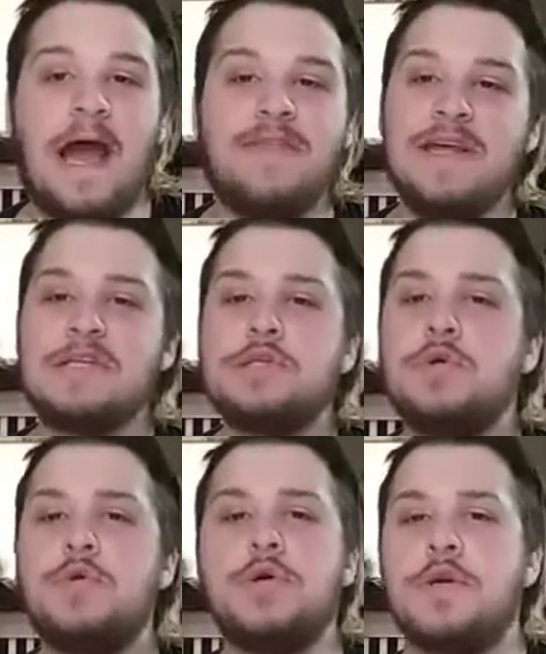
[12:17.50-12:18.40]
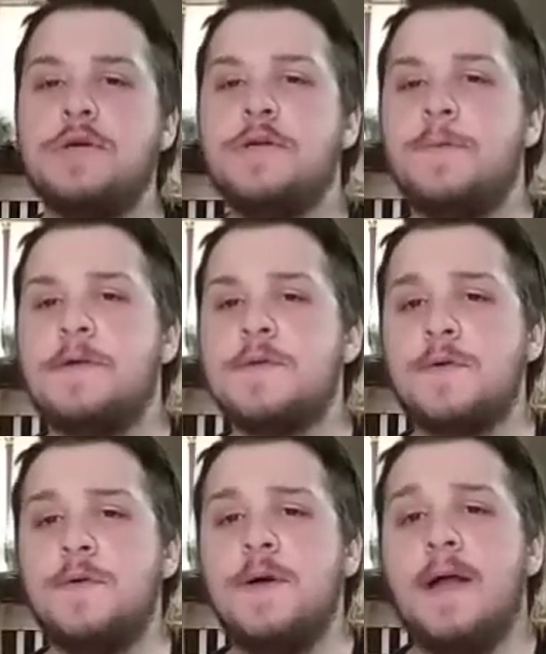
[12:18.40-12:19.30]
think it's too good to be
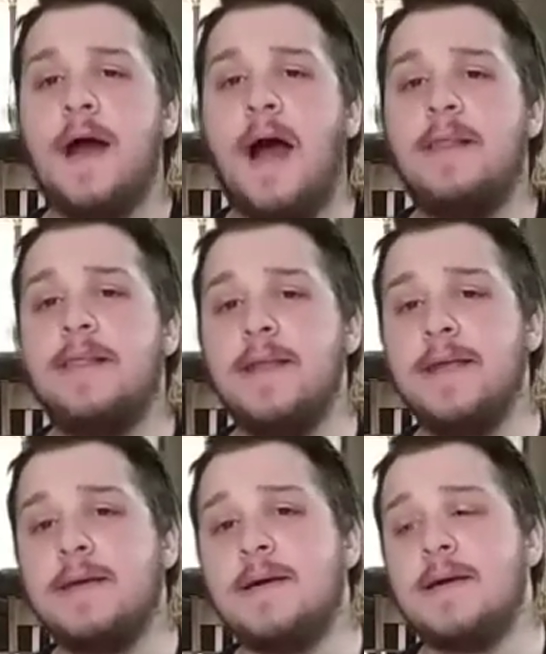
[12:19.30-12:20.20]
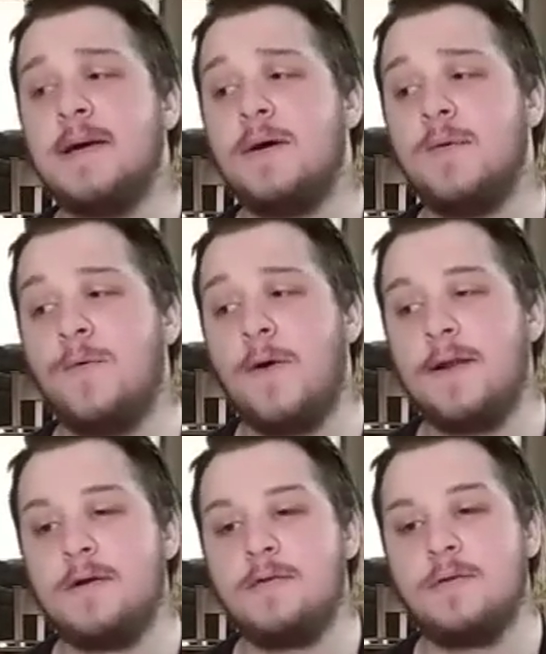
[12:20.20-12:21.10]
true. I think
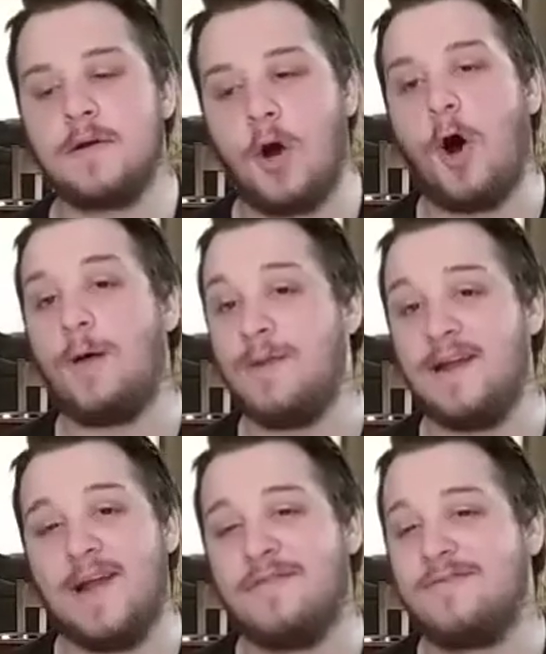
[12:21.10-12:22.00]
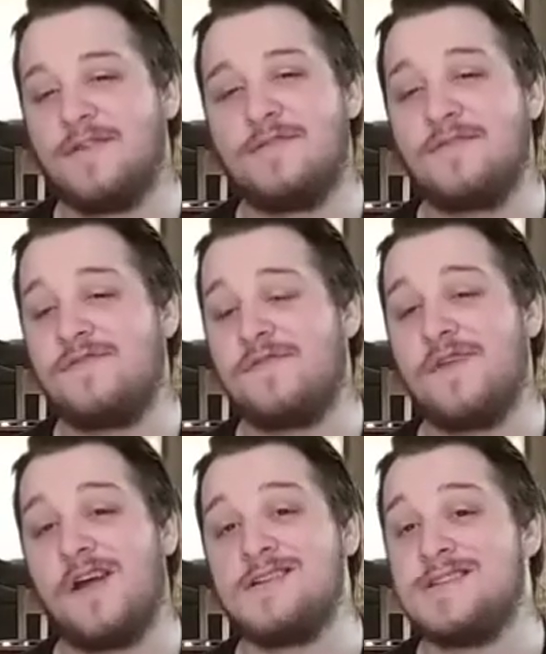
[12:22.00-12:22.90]
when the con man, I
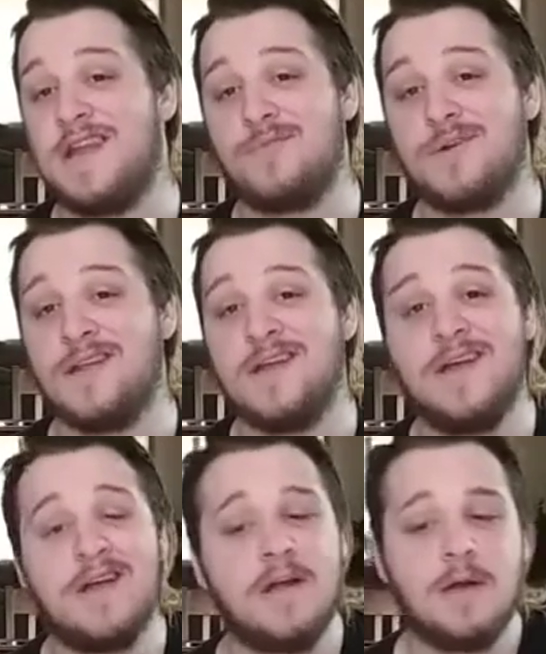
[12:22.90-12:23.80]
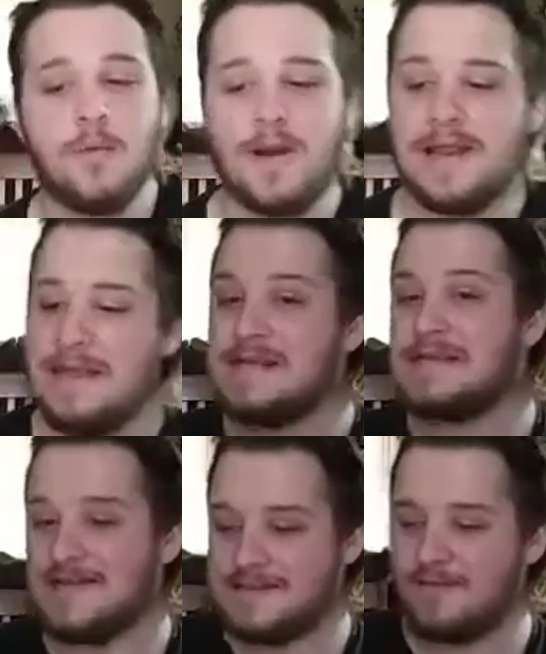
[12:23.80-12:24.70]
forgot his name really, when he
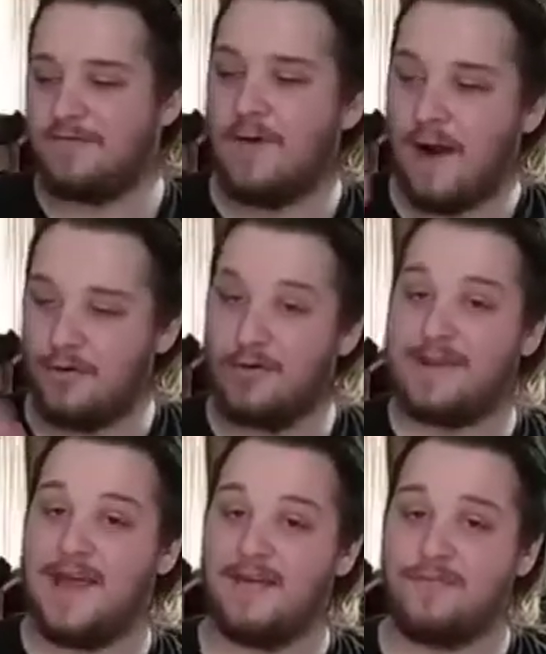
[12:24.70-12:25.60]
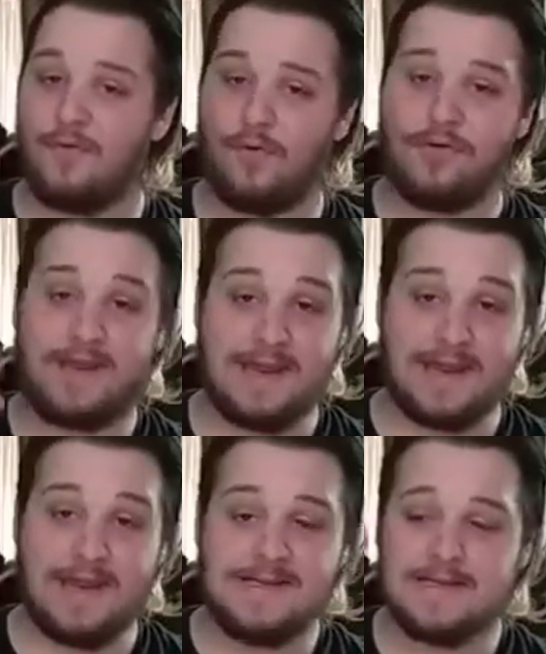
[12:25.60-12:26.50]
sets the fire again for the
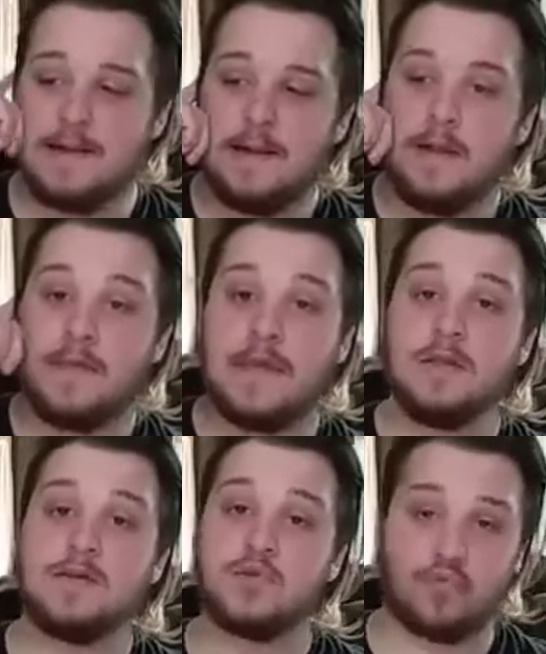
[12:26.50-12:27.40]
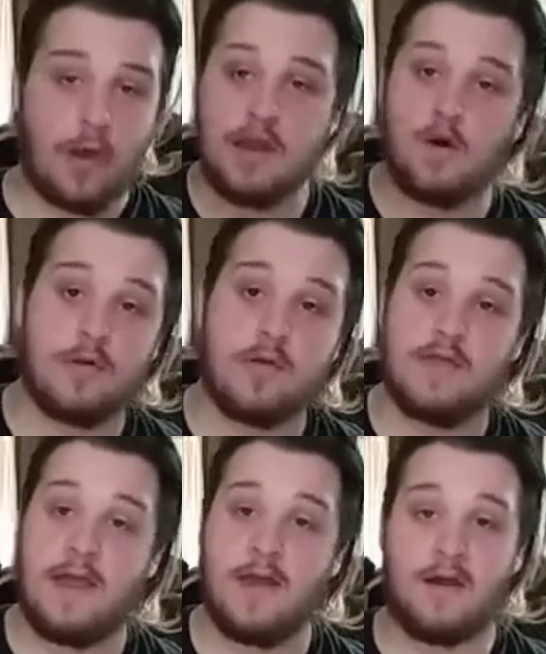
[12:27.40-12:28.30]
heat, the killer's right already
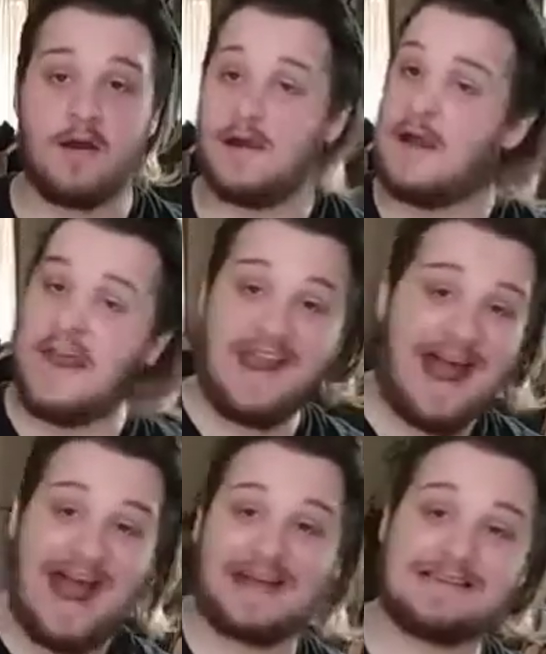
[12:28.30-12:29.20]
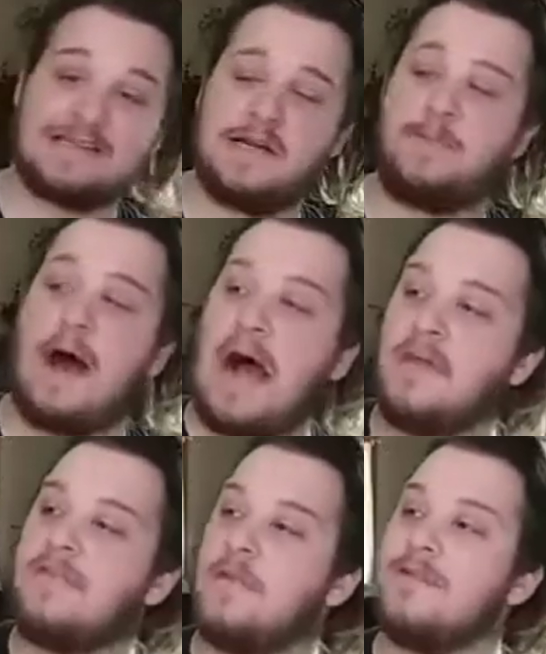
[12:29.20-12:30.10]
there and axes him.
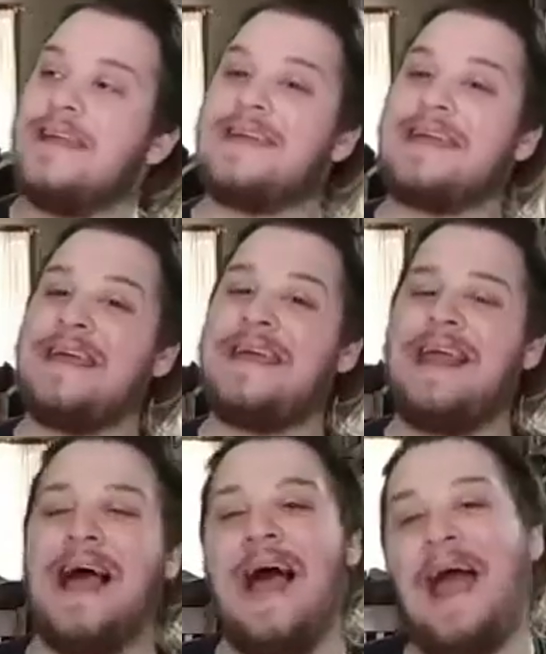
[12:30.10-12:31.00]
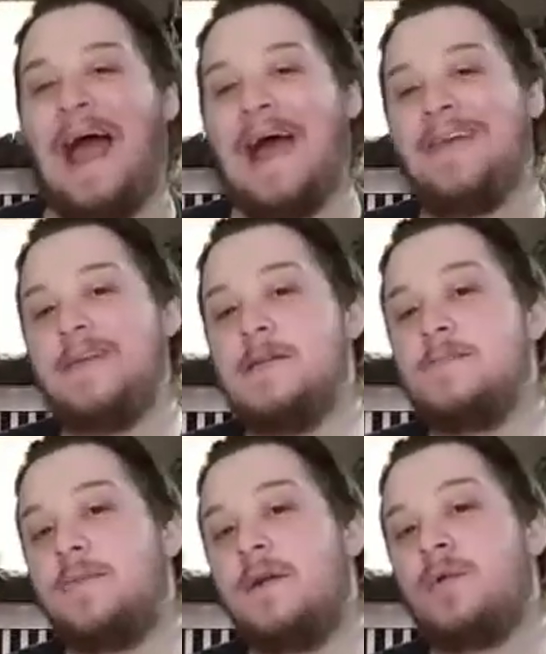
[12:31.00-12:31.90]
I feel like it had
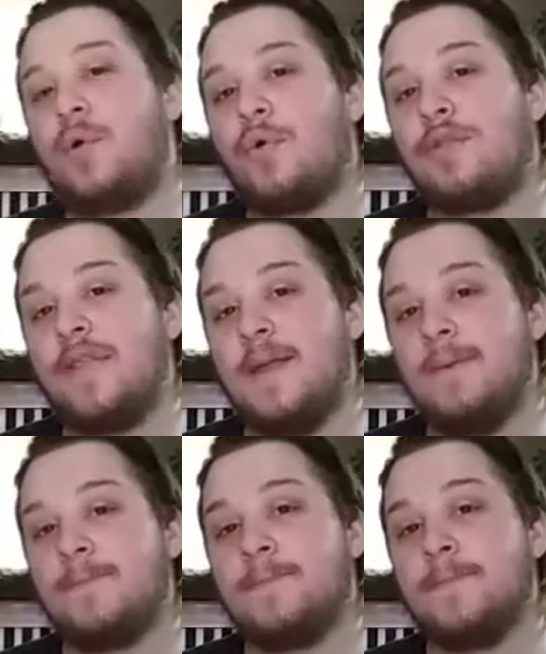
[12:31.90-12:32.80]
to be Dorothy